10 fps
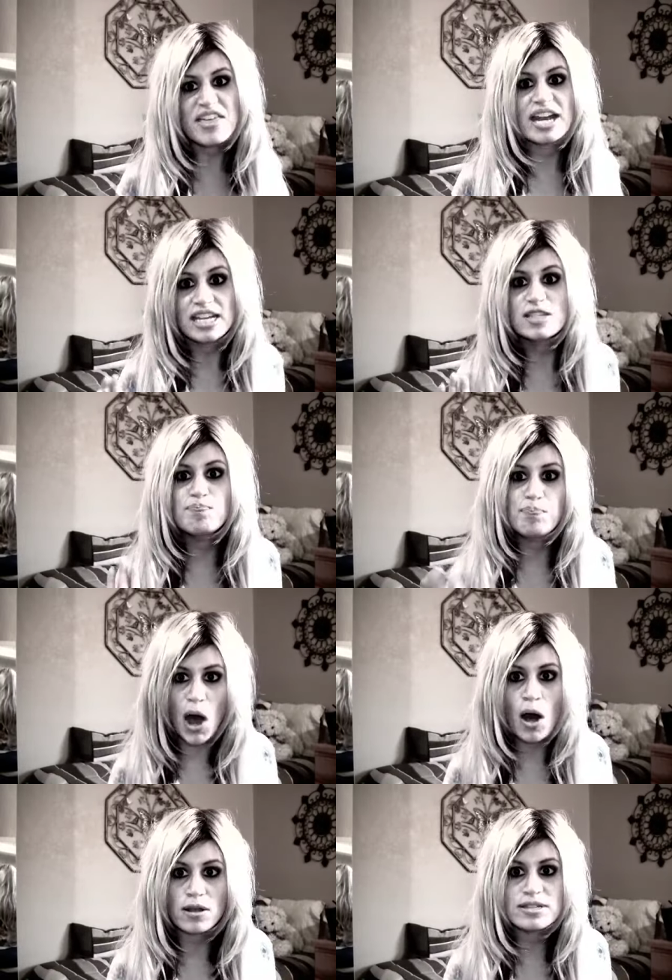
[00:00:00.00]
that his
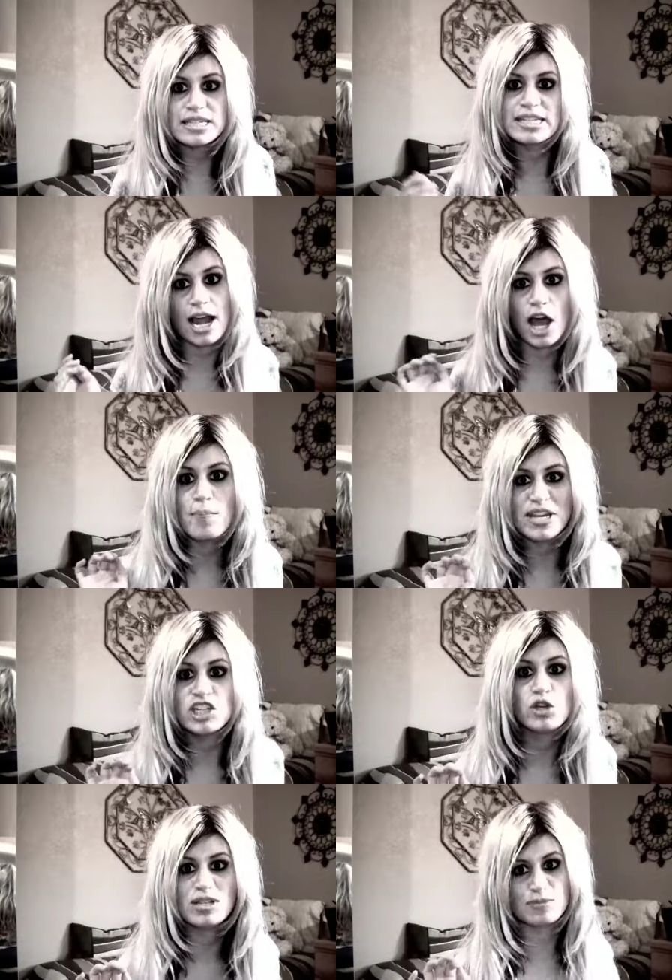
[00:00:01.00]
balls suck up
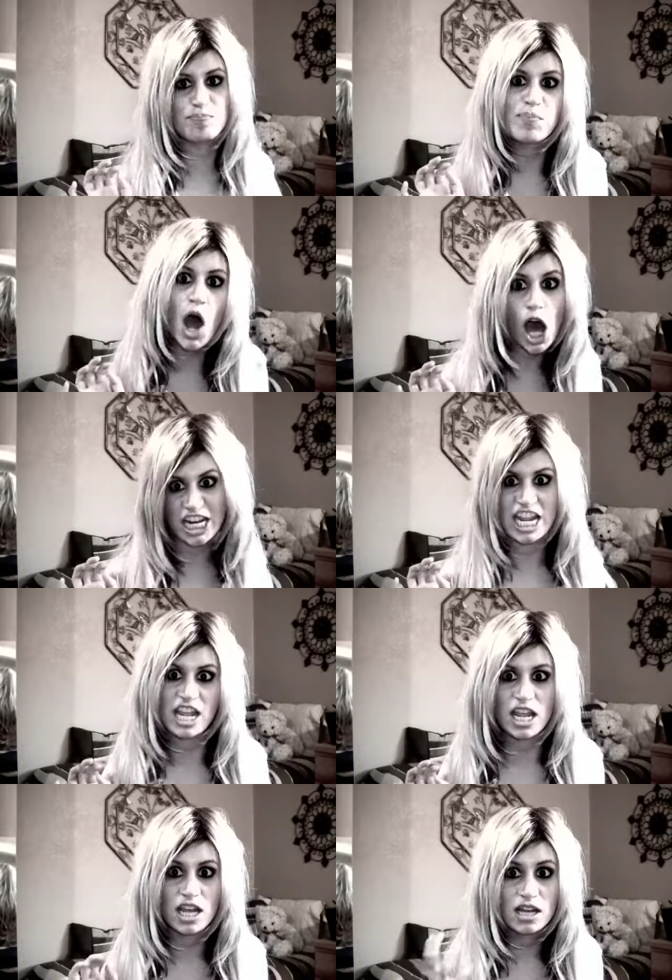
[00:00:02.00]
into his
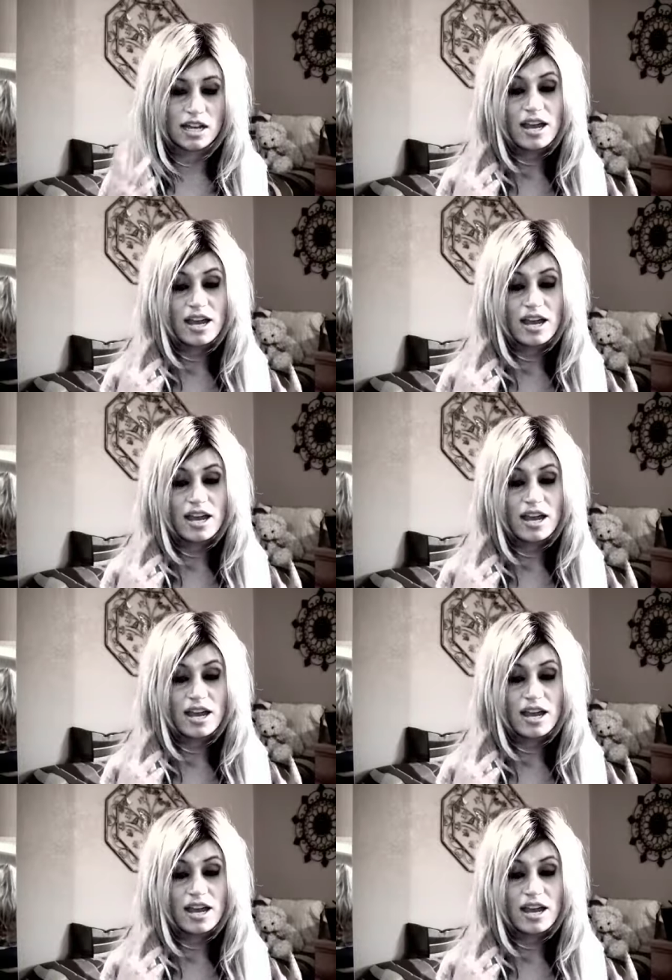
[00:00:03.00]
body.